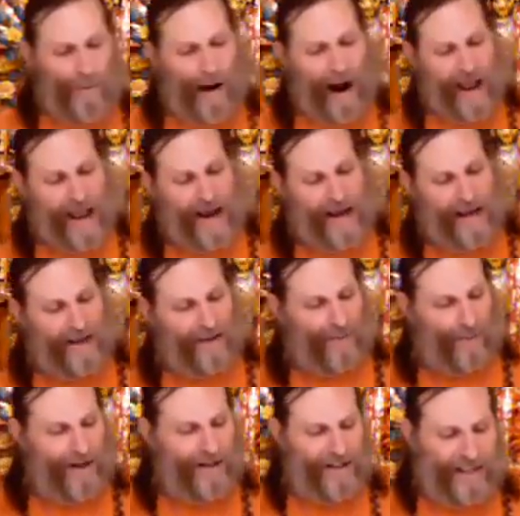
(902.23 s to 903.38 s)
Maya,
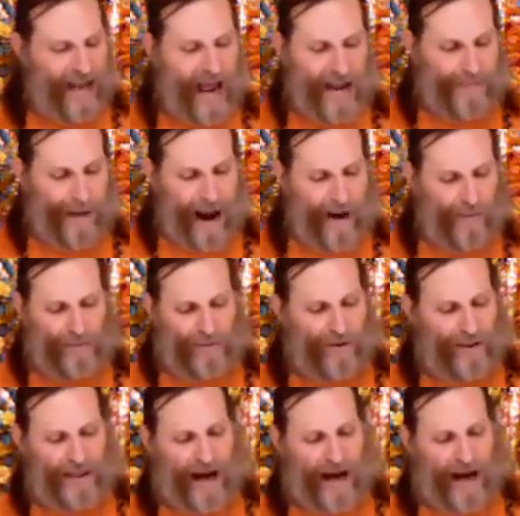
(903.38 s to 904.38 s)
increase, I bow to the